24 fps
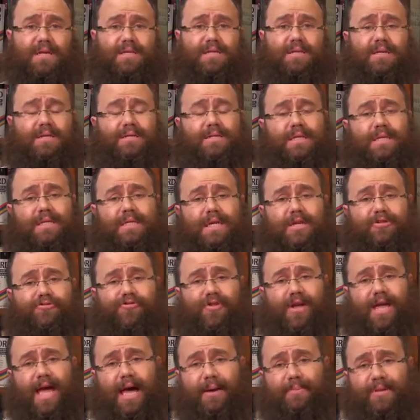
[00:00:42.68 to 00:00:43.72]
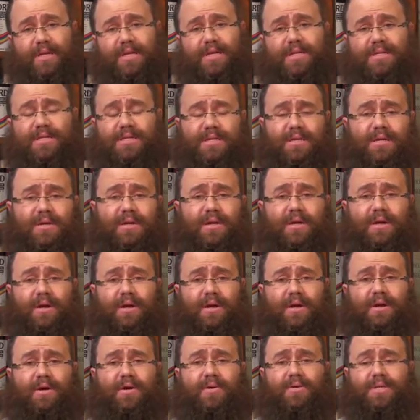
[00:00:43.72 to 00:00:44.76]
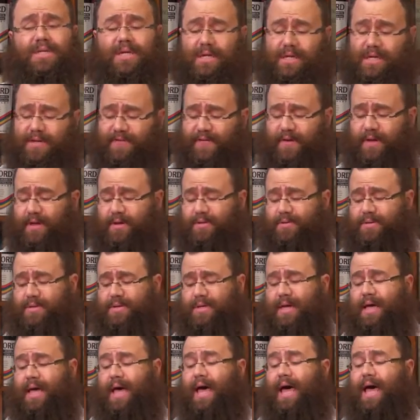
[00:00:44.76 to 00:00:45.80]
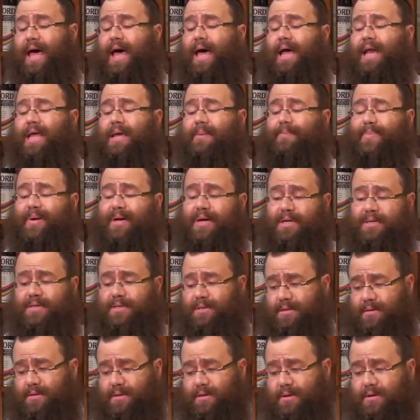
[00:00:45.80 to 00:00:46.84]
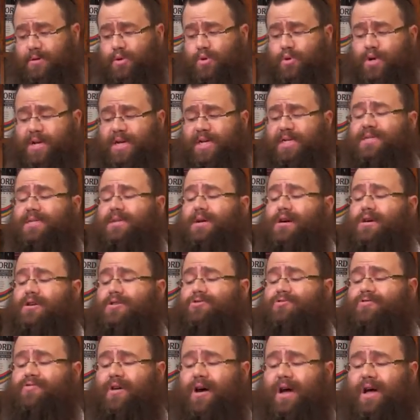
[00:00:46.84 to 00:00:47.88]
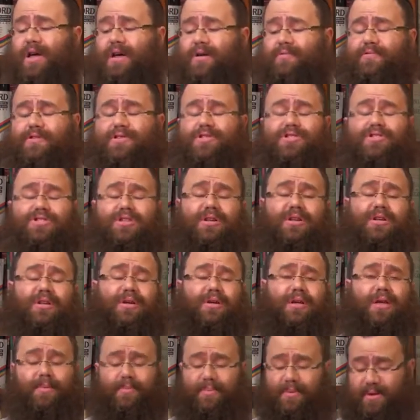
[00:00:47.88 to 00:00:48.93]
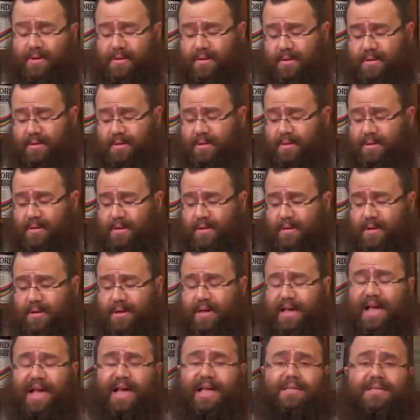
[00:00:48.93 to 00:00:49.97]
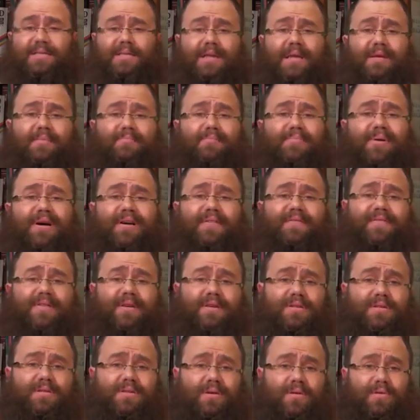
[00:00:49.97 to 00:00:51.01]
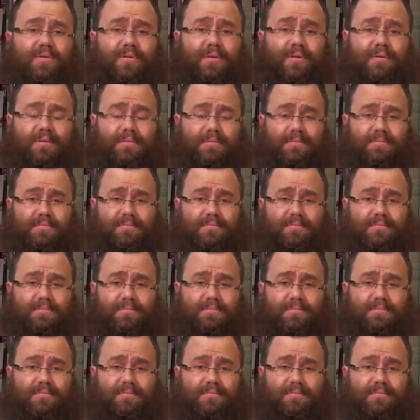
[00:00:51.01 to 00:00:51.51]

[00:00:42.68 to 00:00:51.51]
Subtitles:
16th century Kabbalist, who said as follows: any person who does not cry on Rosh Hashanah and Kippur has an imperfect soul.